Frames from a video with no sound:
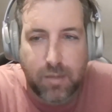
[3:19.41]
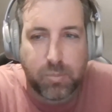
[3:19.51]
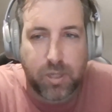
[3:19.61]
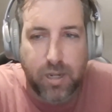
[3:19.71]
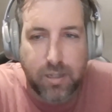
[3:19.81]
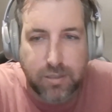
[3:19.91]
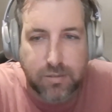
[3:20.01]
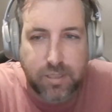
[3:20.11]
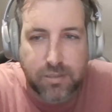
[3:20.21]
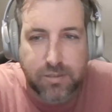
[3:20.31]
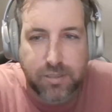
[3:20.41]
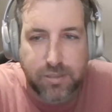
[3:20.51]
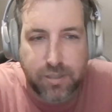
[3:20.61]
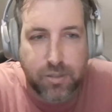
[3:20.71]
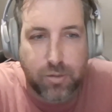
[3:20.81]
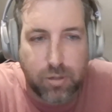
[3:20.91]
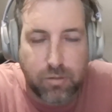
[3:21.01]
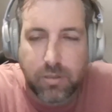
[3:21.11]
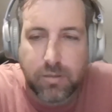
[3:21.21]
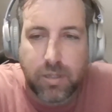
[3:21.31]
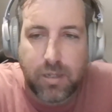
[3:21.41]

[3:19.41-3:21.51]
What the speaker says: that planner that sits in the corner